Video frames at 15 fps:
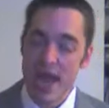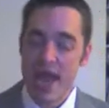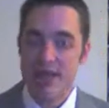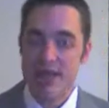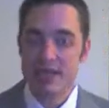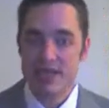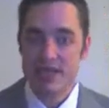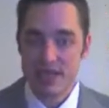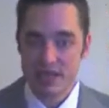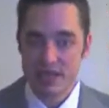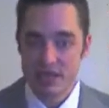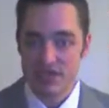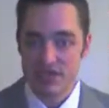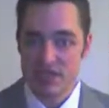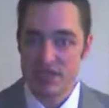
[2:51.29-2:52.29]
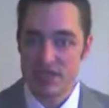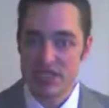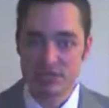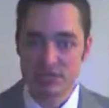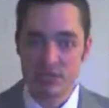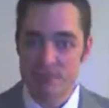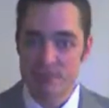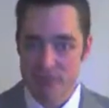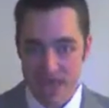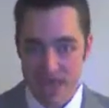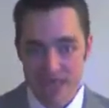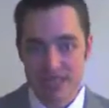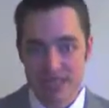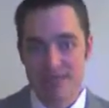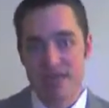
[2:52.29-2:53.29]
And, if somebody's more
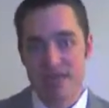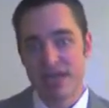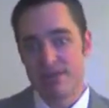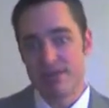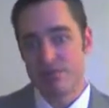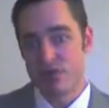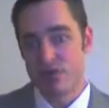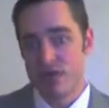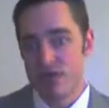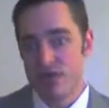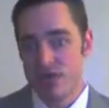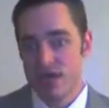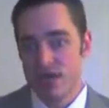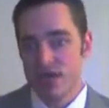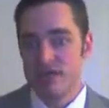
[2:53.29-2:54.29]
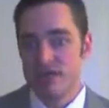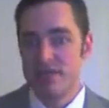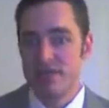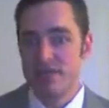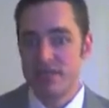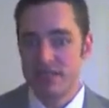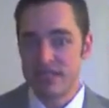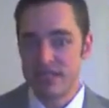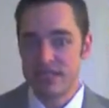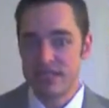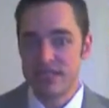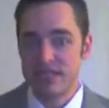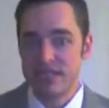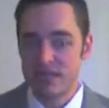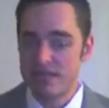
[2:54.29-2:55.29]
manic, they may get prone to being
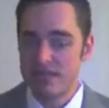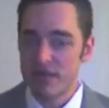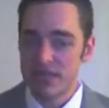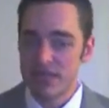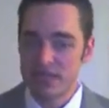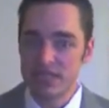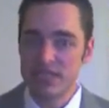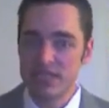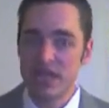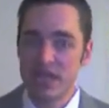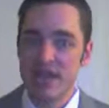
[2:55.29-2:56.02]
addicted to depressants.